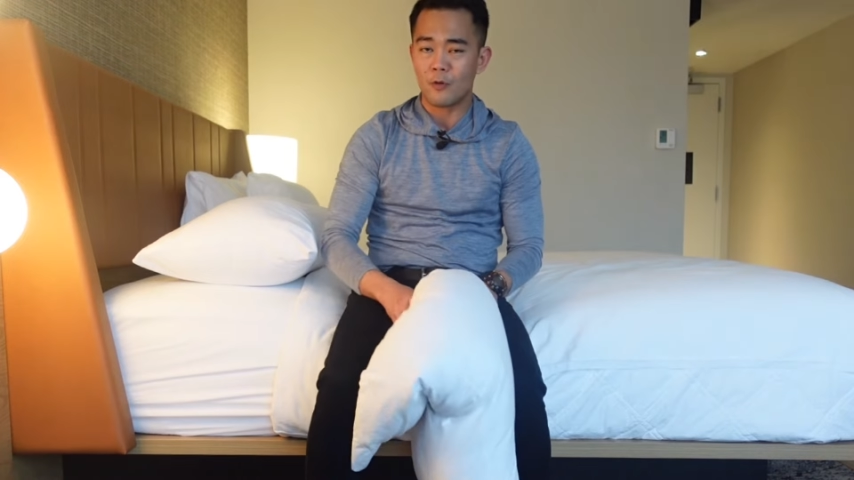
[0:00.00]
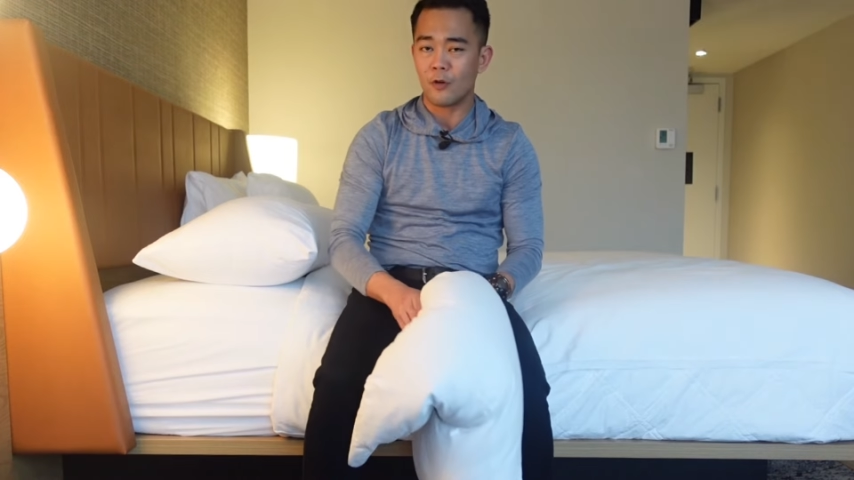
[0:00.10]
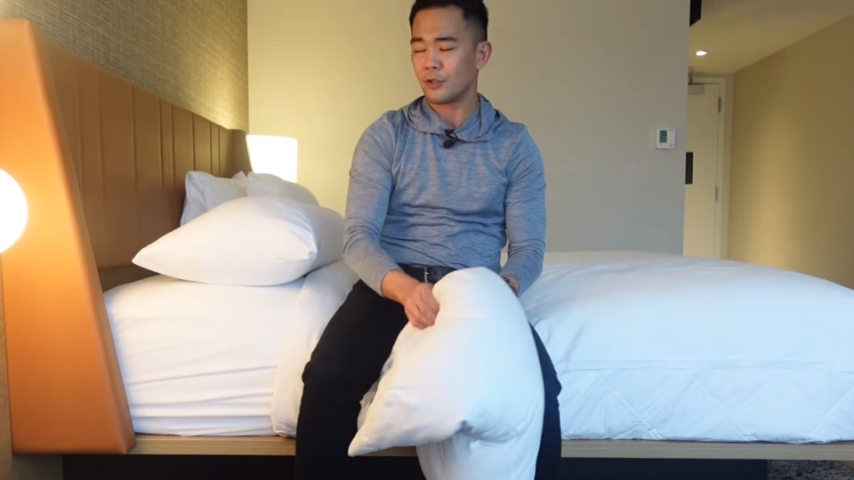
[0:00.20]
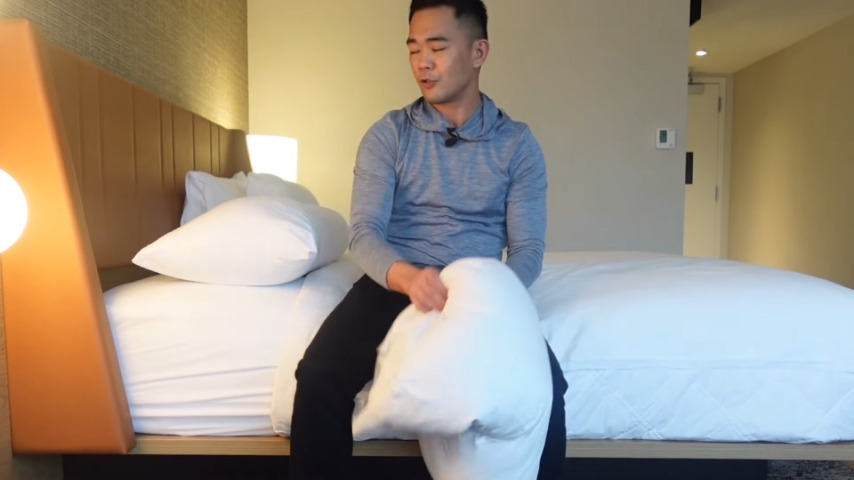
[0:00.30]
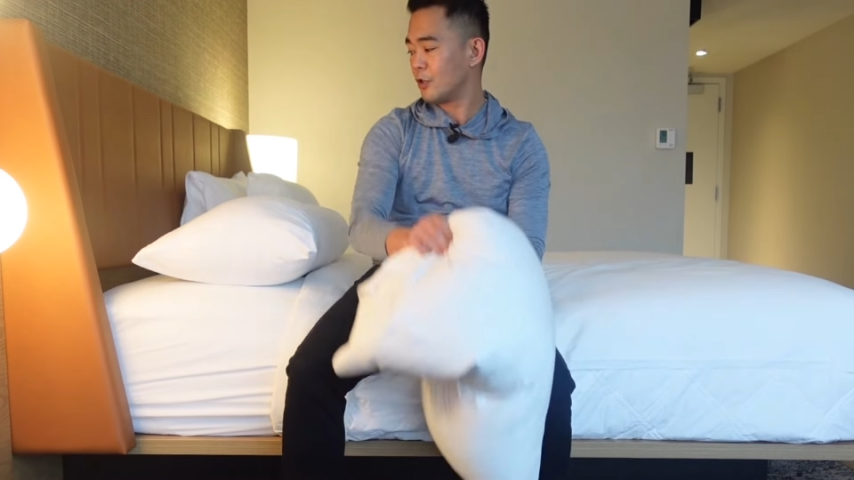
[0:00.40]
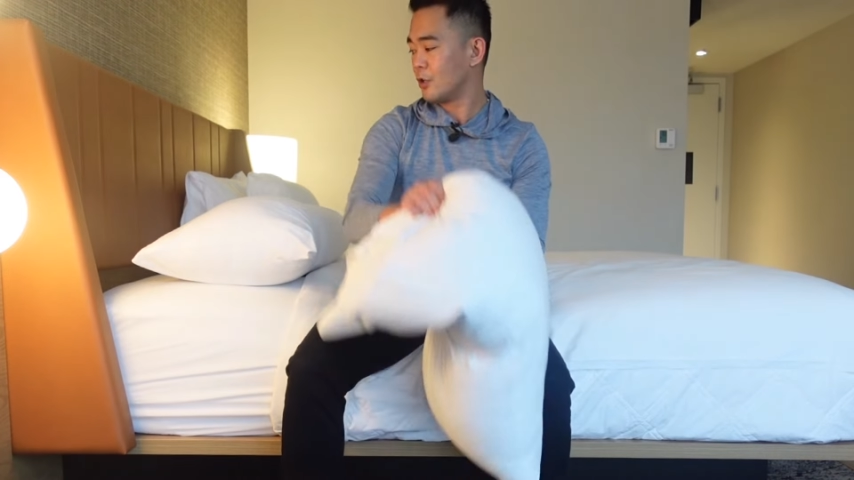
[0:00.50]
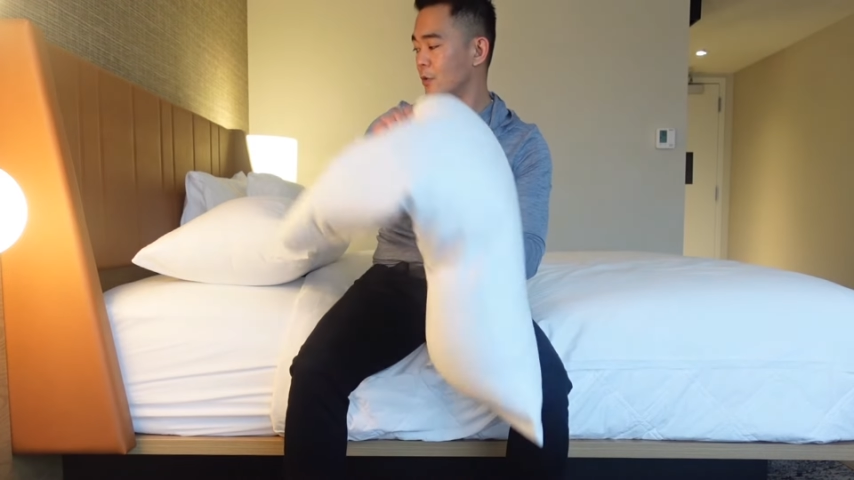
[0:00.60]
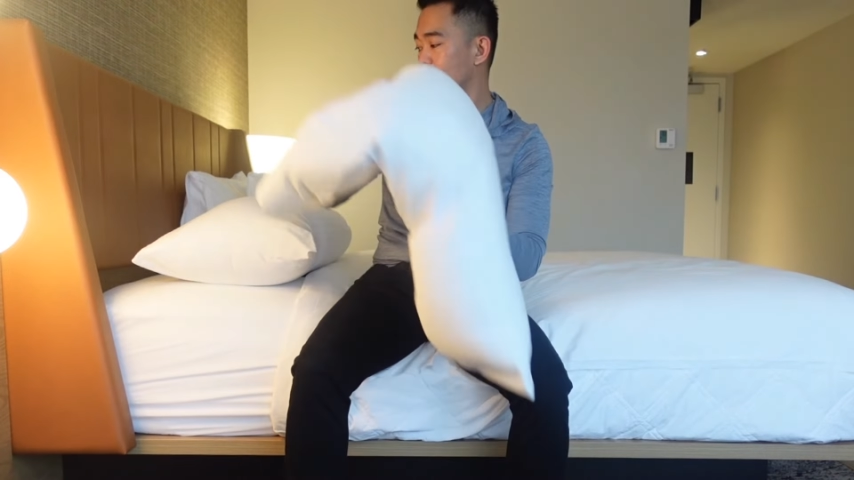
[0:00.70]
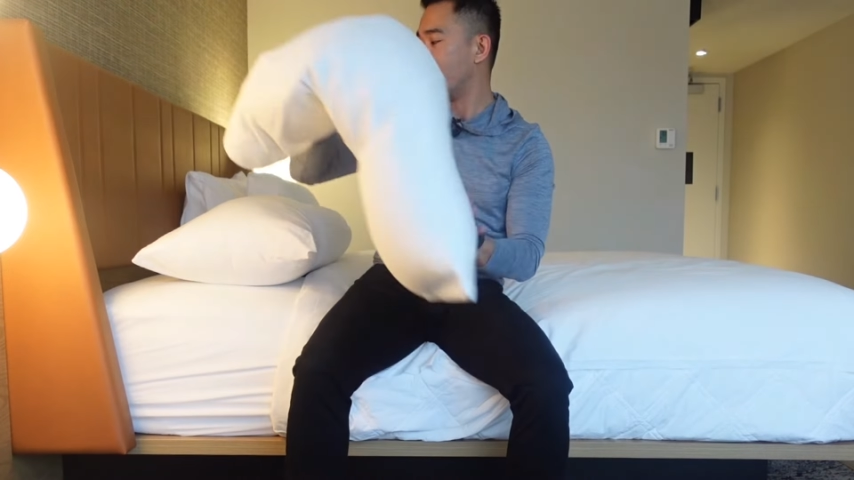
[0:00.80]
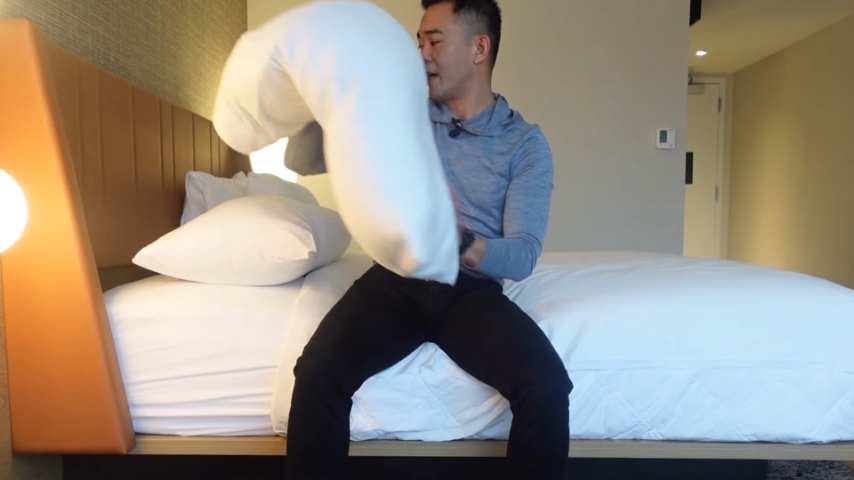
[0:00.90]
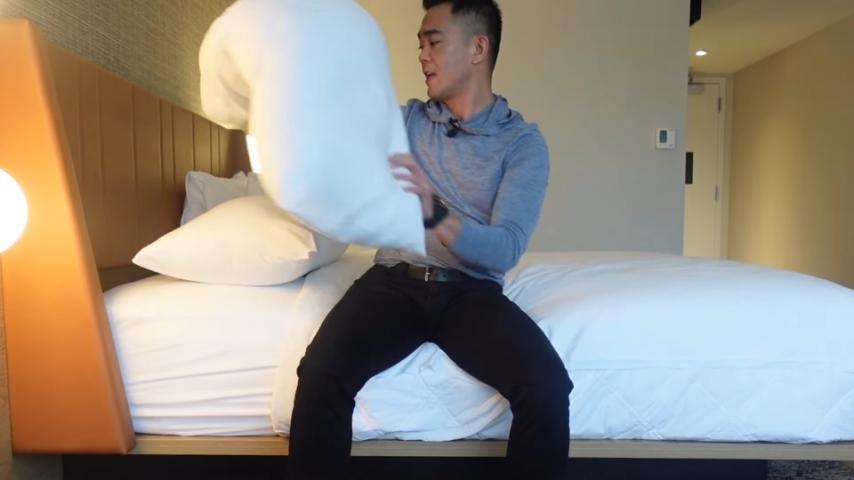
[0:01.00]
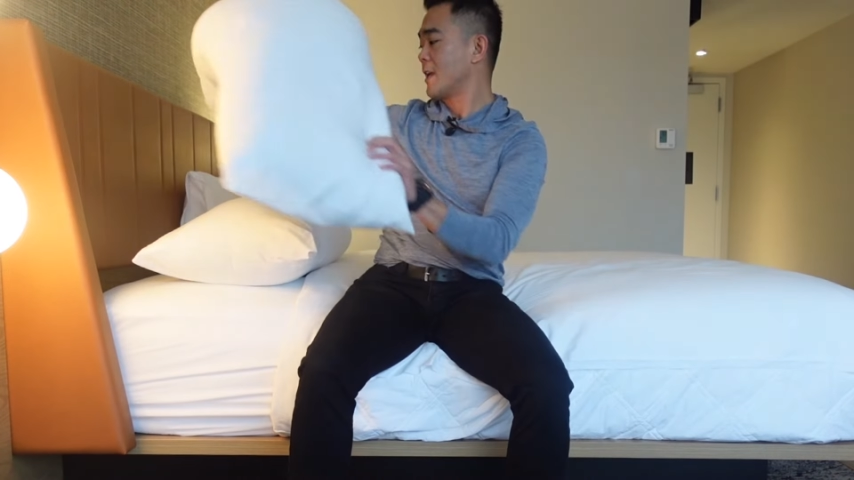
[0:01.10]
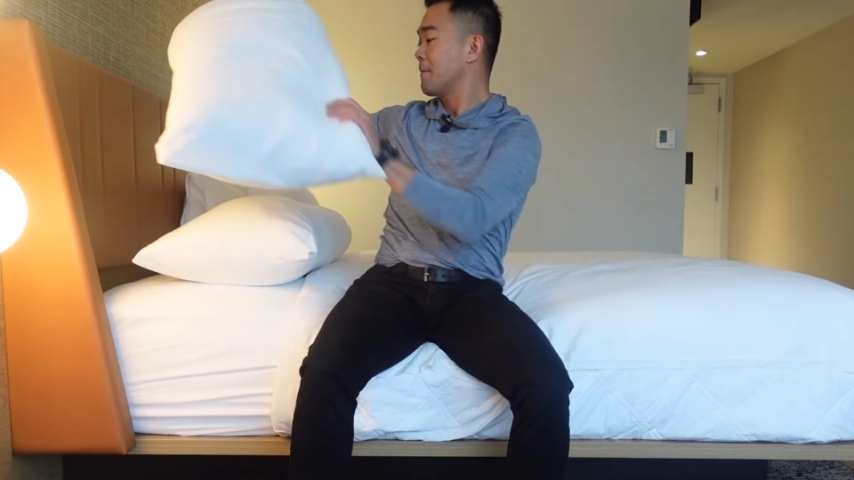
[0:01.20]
going to do a